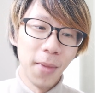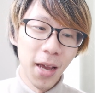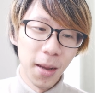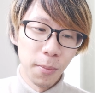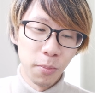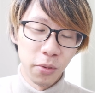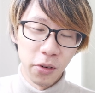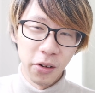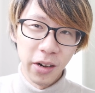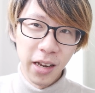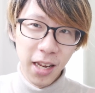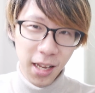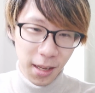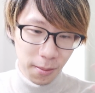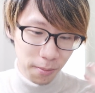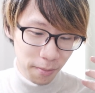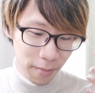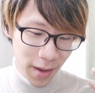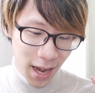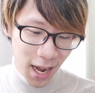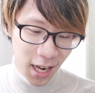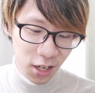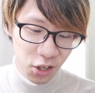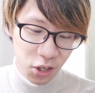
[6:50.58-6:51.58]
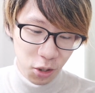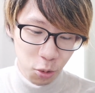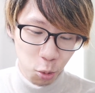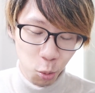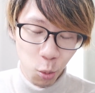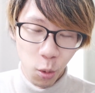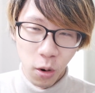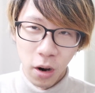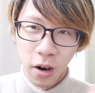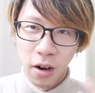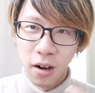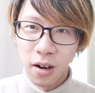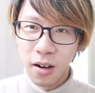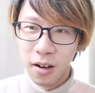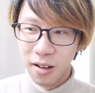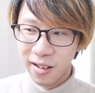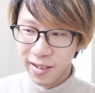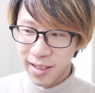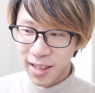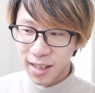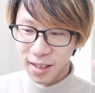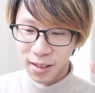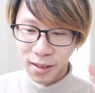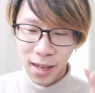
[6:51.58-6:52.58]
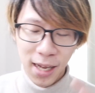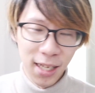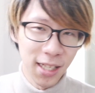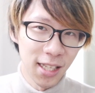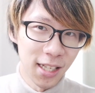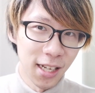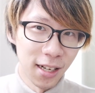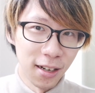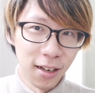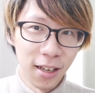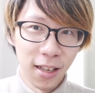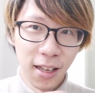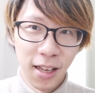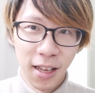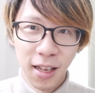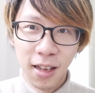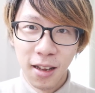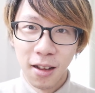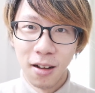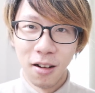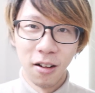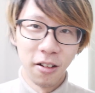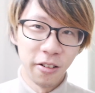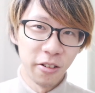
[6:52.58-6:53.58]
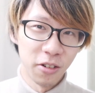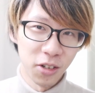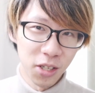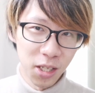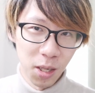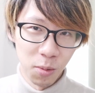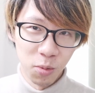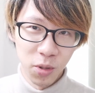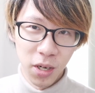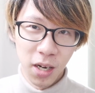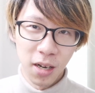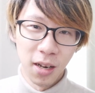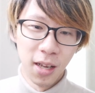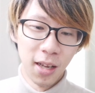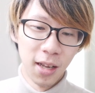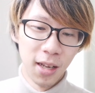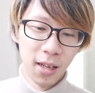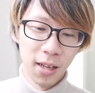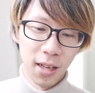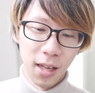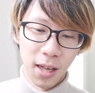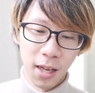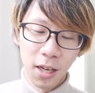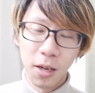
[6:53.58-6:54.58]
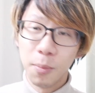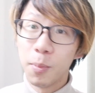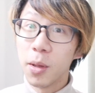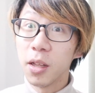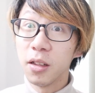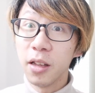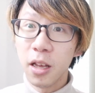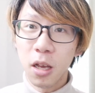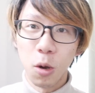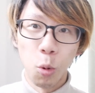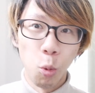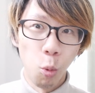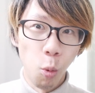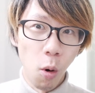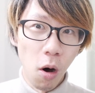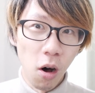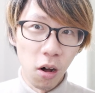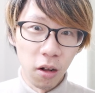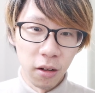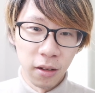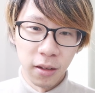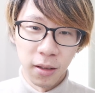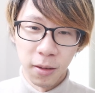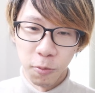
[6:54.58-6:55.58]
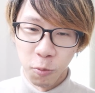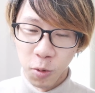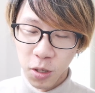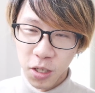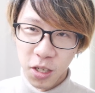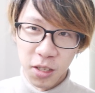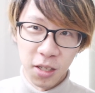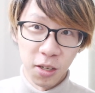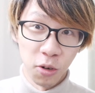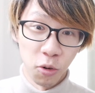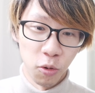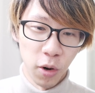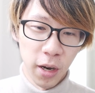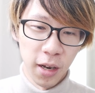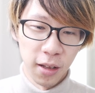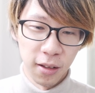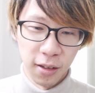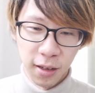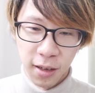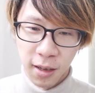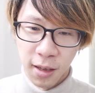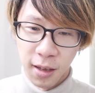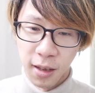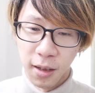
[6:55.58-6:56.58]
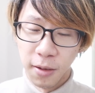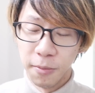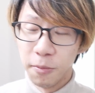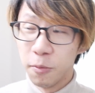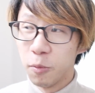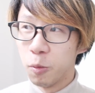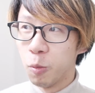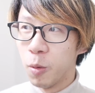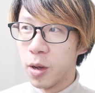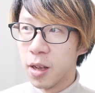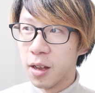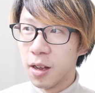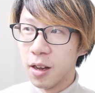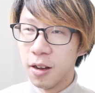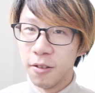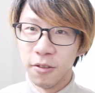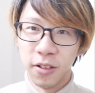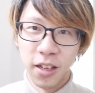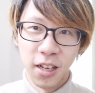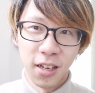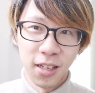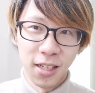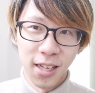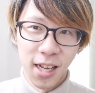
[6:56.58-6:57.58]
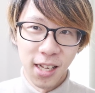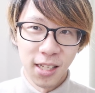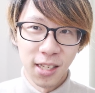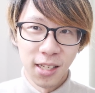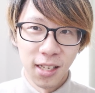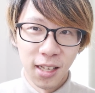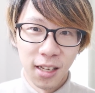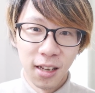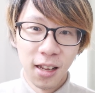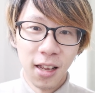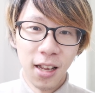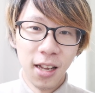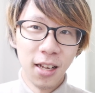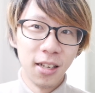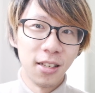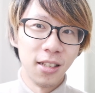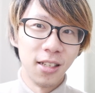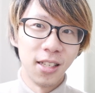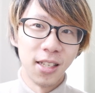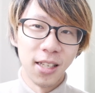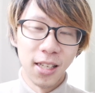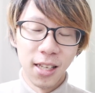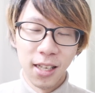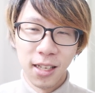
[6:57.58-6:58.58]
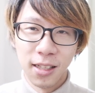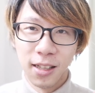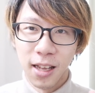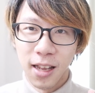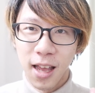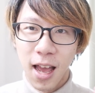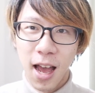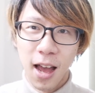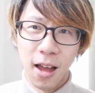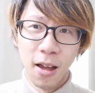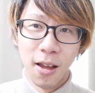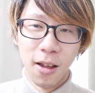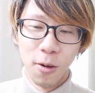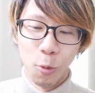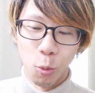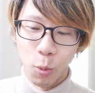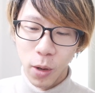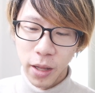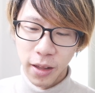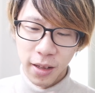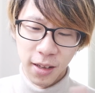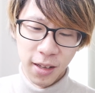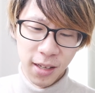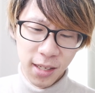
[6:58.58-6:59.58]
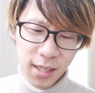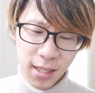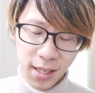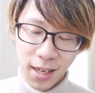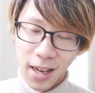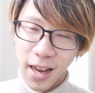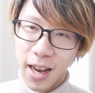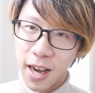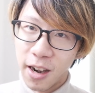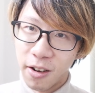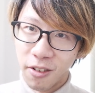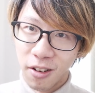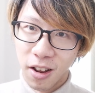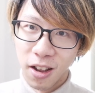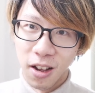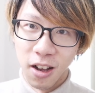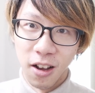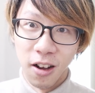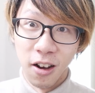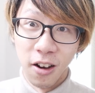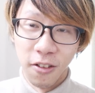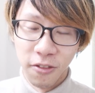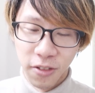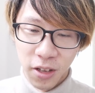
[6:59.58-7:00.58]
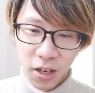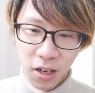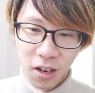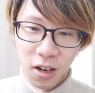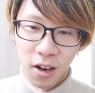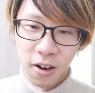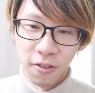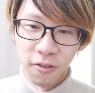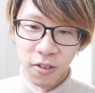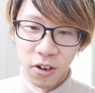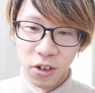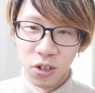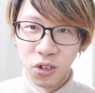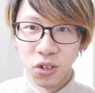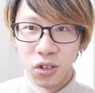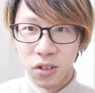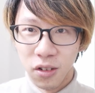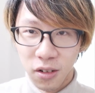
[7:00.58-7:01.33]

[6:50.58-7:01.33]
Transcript: pre-imagine where the light's gonna hit on your subject. It could be like a wall, which is a great like way of like testing to see like what is the area of the coverage